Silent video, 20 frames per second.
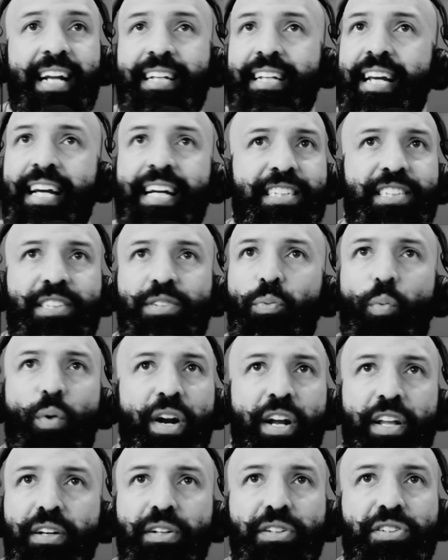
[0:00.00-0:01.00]
it's
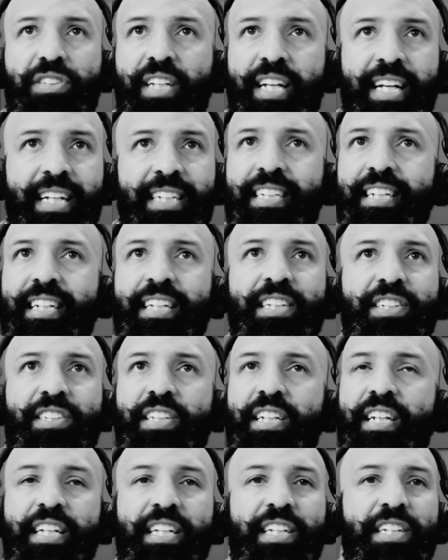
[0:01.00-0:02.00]
one of those things. It
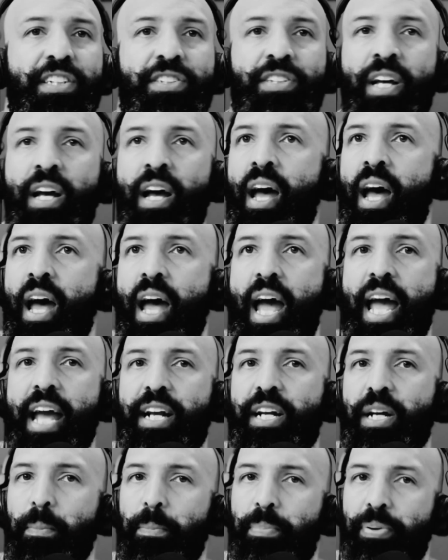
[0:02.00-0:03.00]
is a
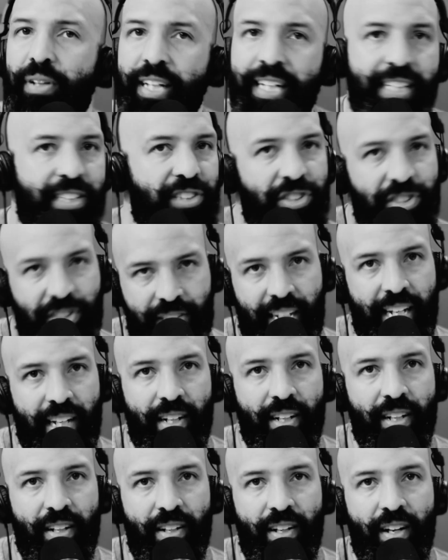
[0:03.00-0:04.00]
complete
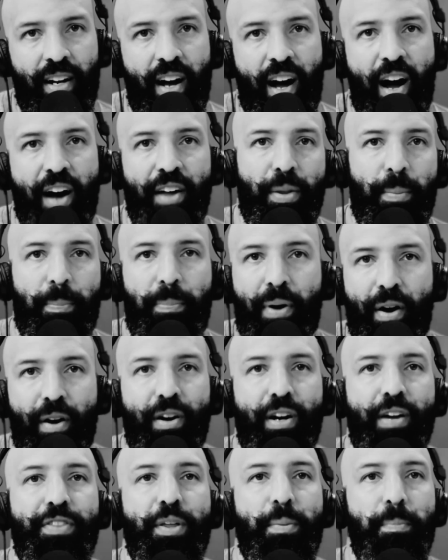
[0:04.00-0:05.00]
steal on the
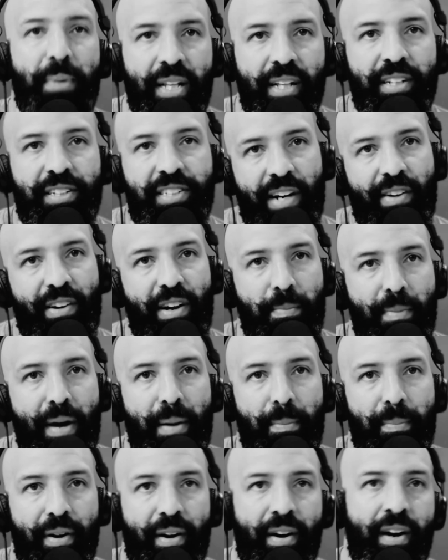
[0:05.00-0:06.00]
part of the military
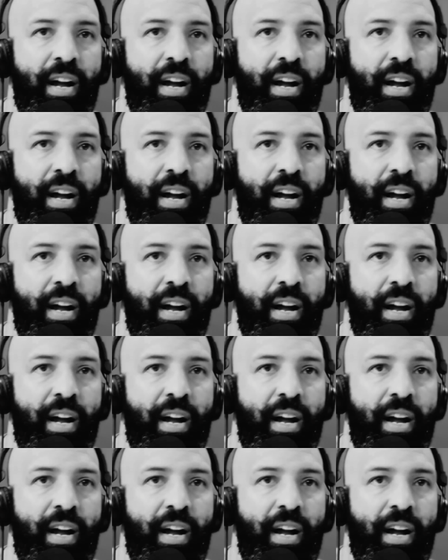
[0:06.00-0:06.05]
member,